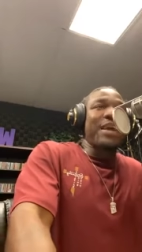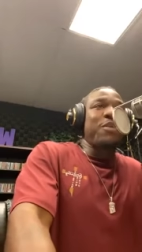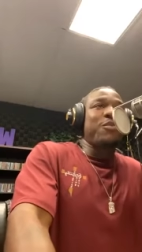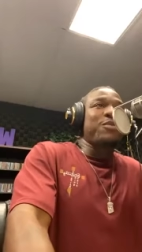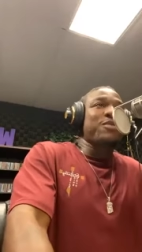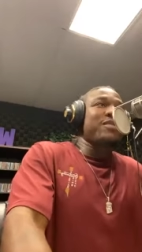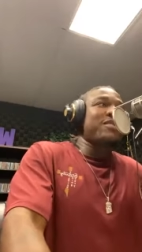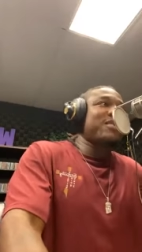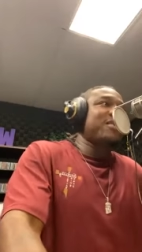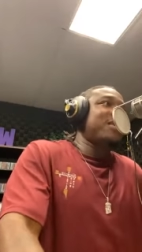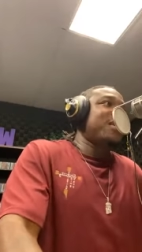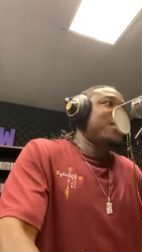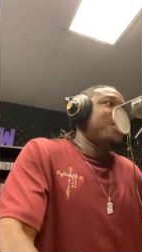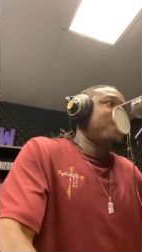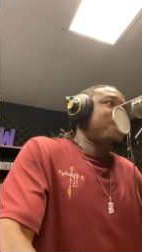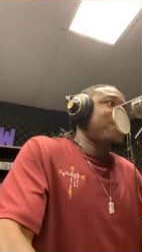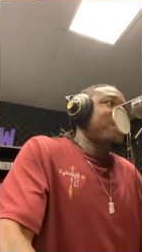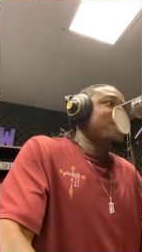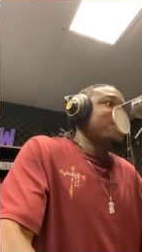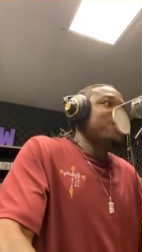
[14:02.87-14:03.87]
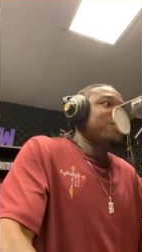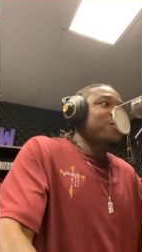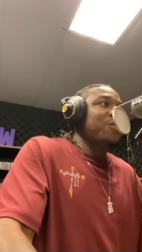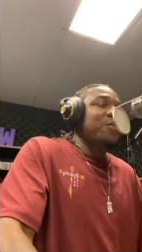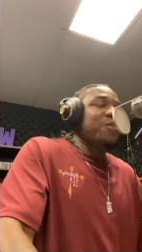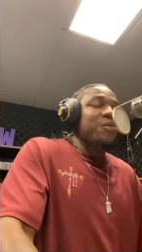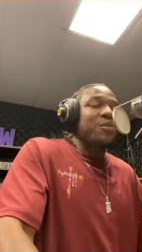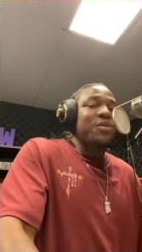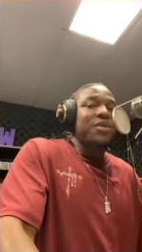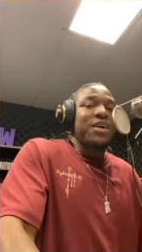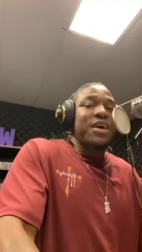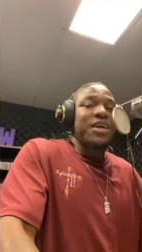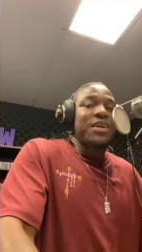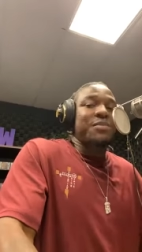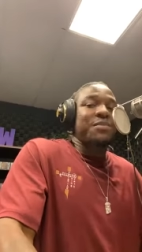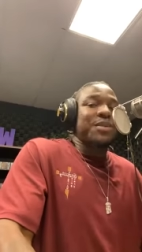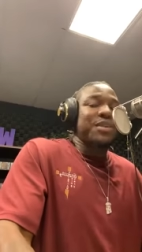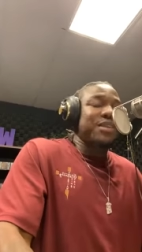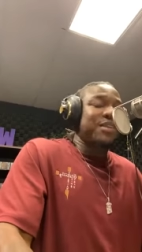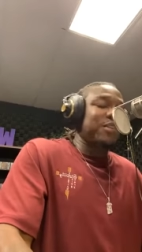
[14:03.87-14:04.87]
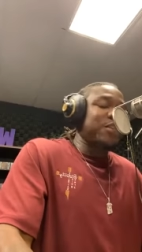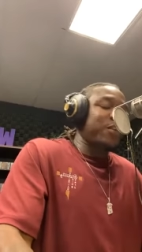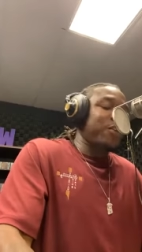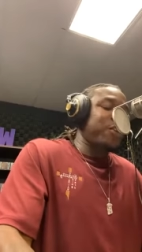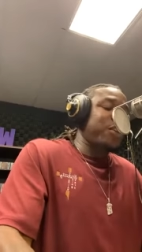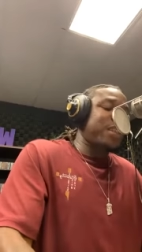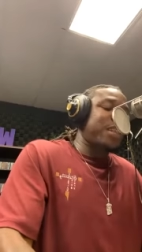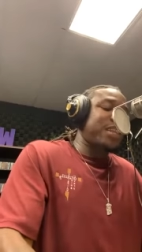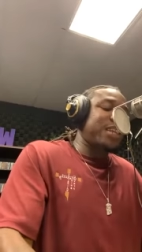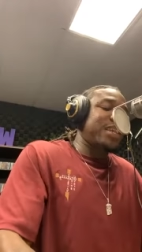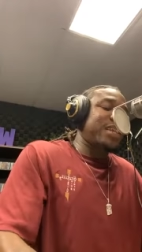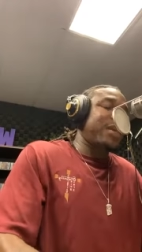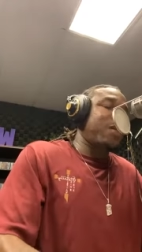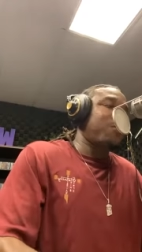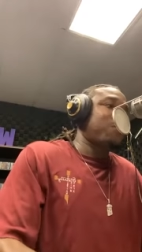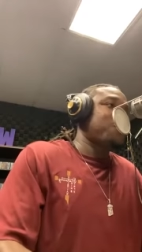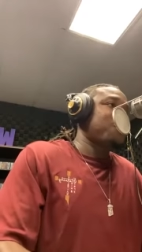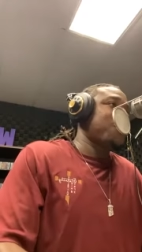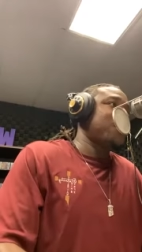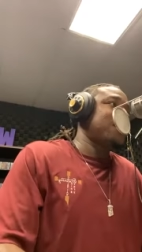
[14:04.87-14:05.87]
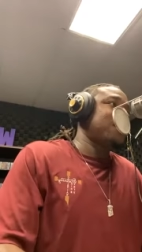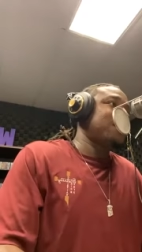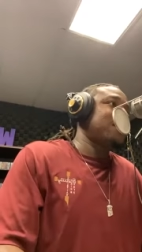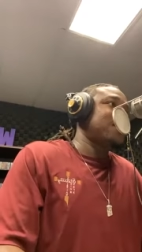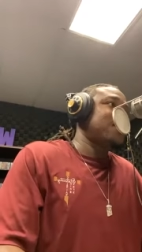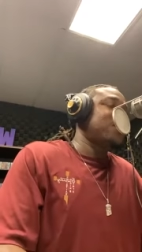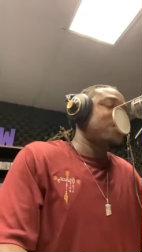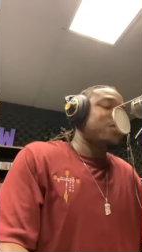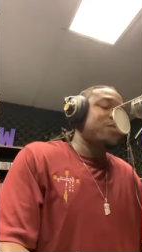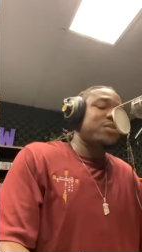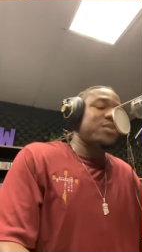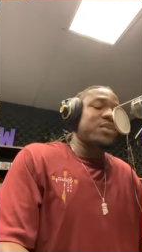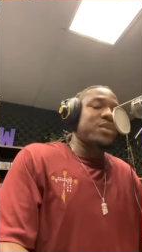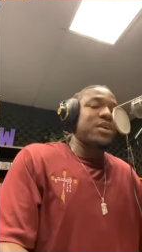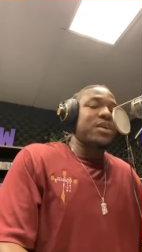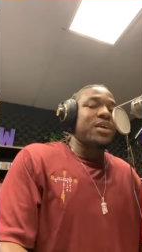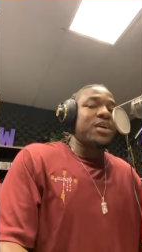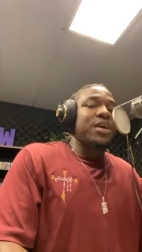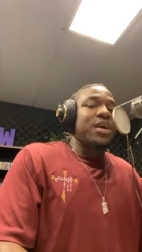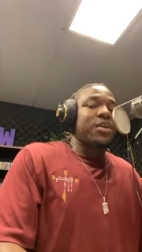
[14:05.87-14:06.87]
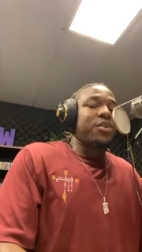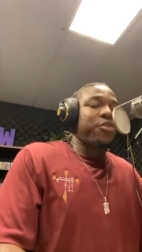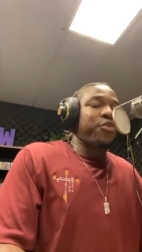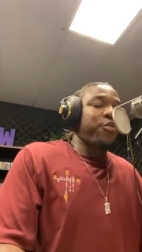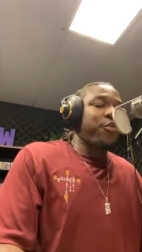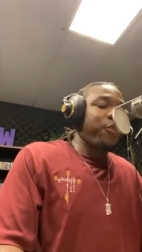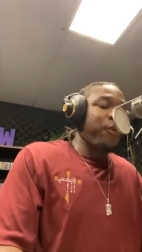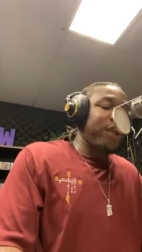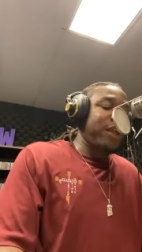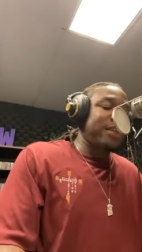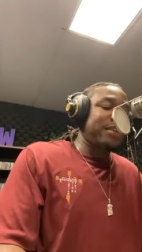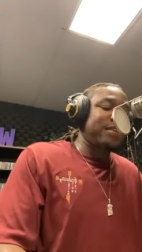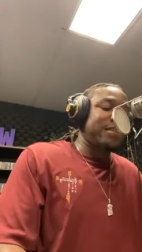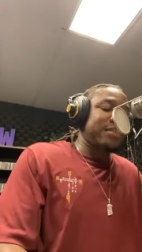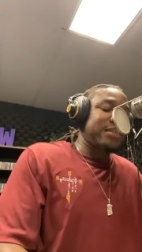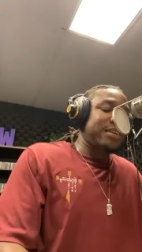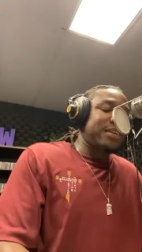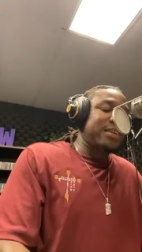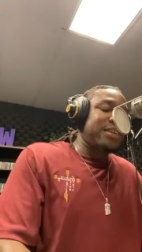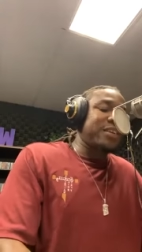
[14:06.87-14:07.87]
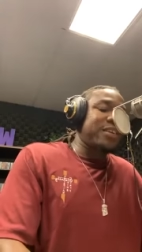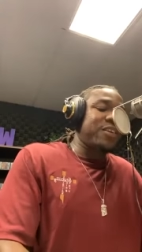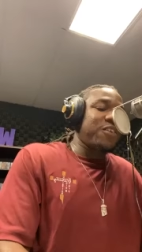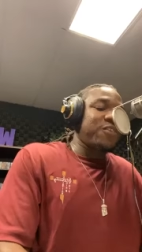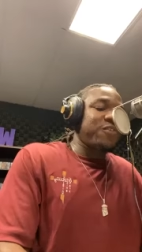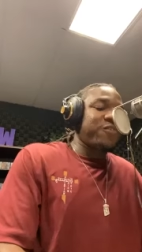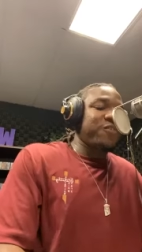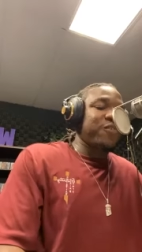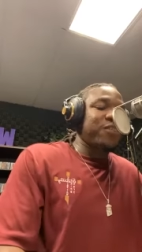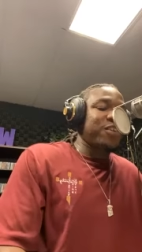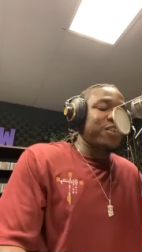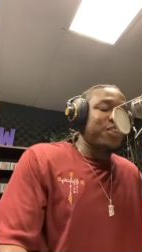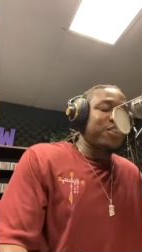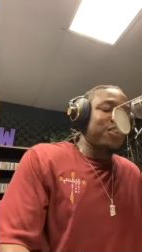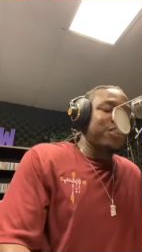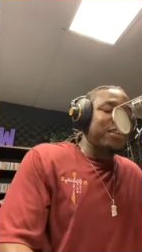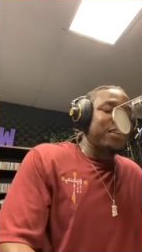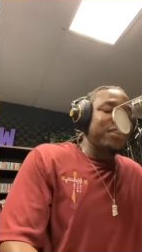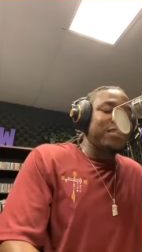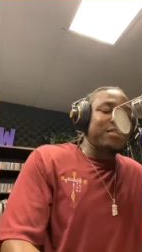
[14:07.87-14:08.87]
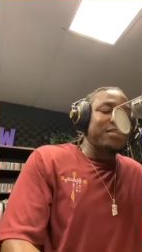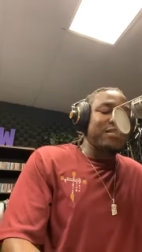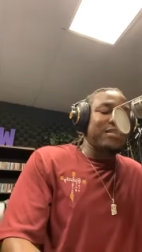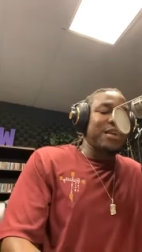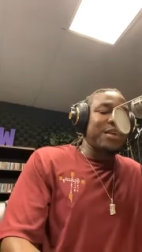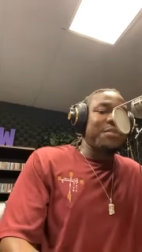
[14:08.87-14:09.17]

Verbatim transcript: That was my song, I Am Eternity, and that was my single, Crazy for Jesus.